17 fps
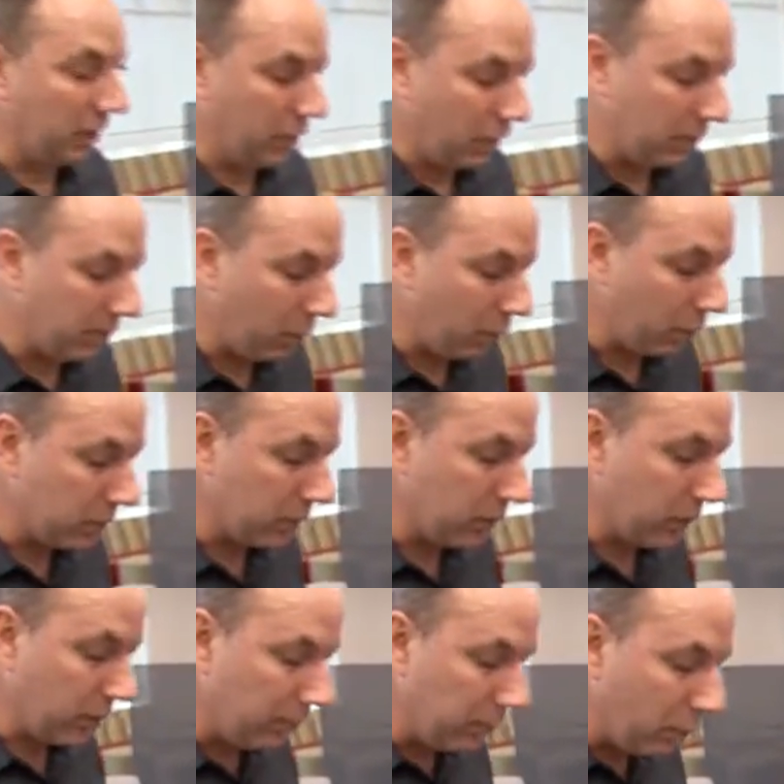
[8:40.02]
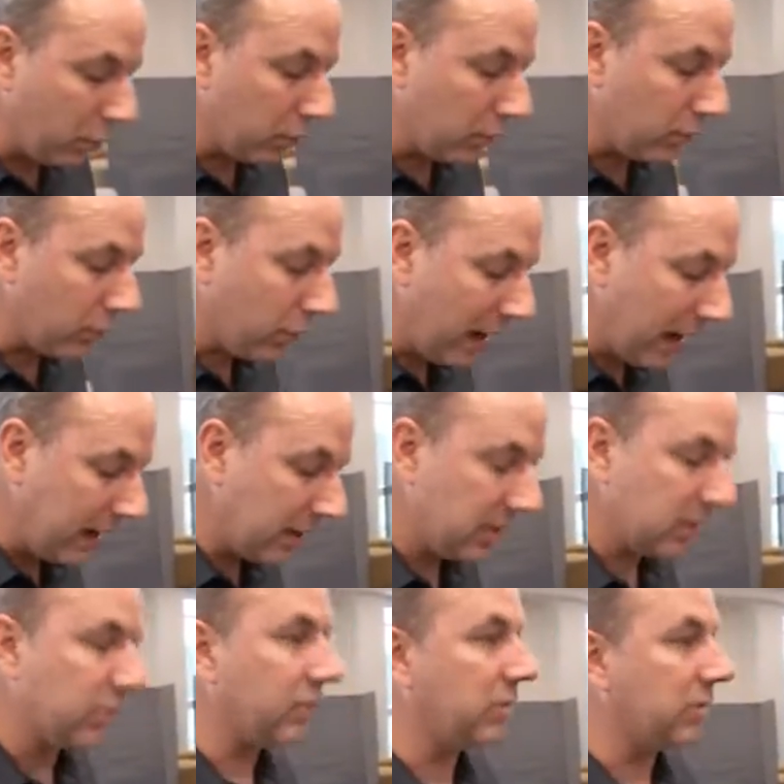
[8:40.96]
Yeah, the onboard
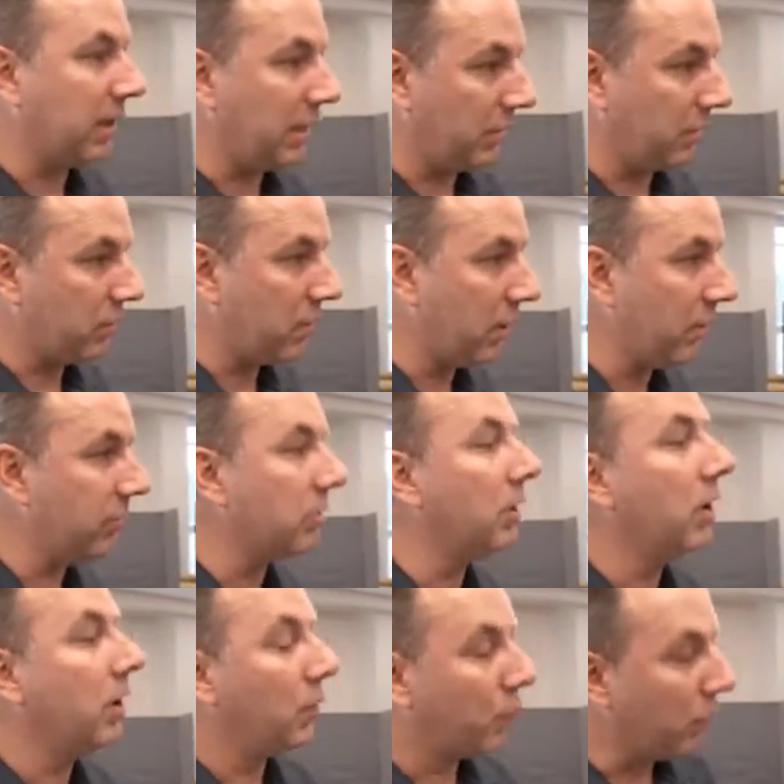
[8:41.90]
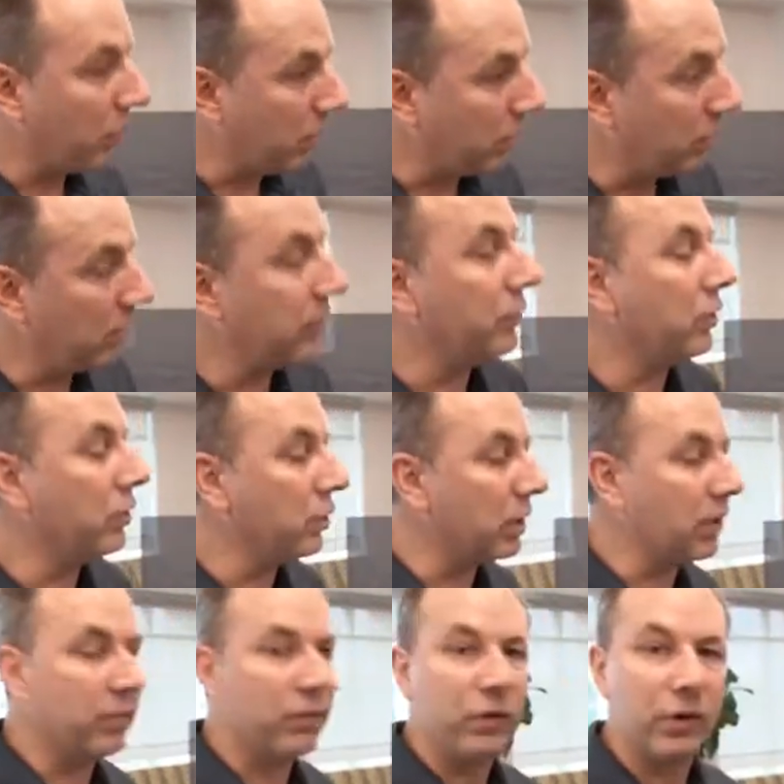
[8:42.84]
RAID is for SATA drives, where if you're
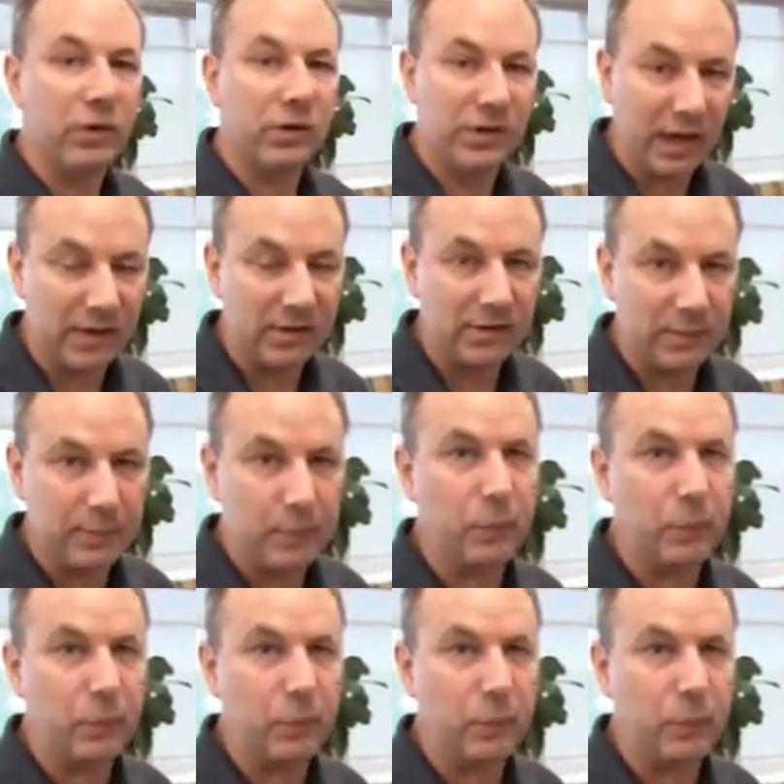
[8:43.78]
looking for SAS